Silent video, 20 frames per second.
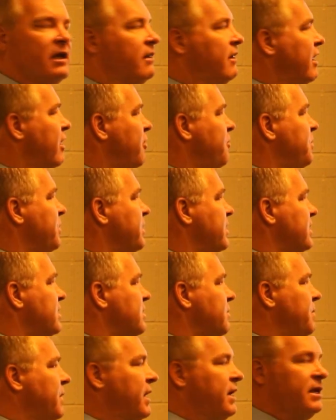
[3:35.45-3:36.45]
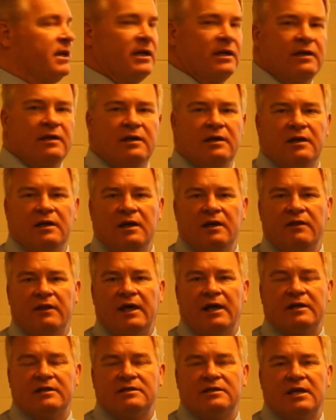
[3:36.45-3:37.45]
that are participating in
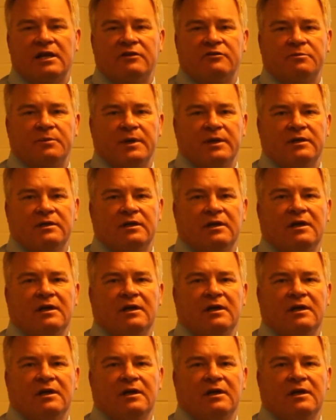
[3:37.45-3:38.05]
that assessment.